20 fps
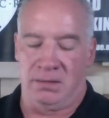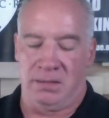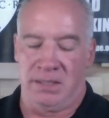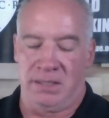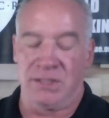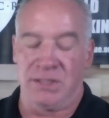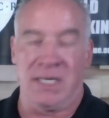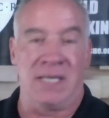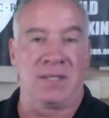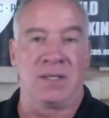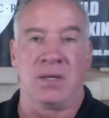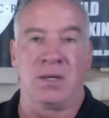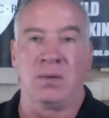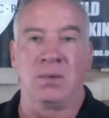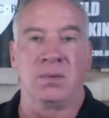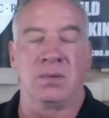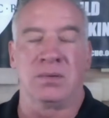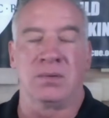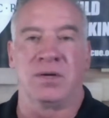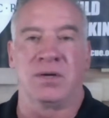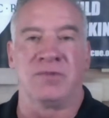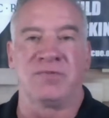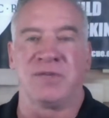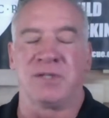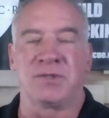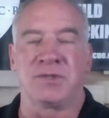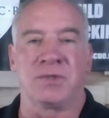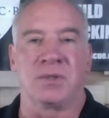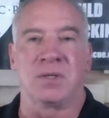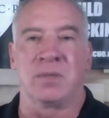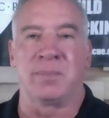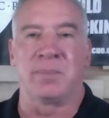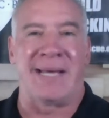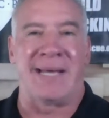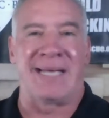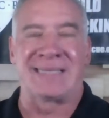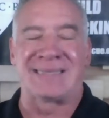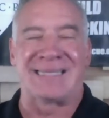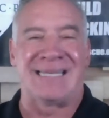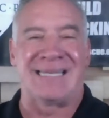He's got no official
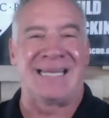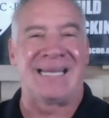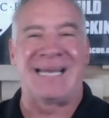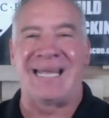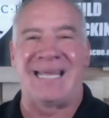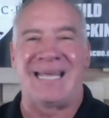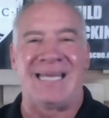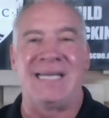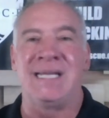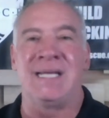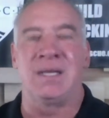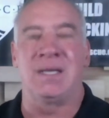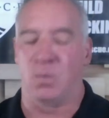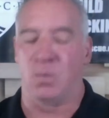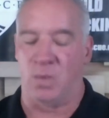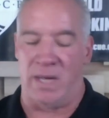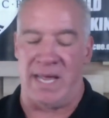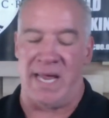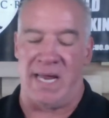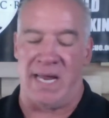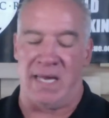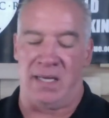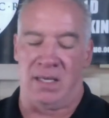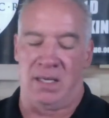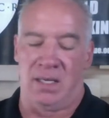capacity in any way.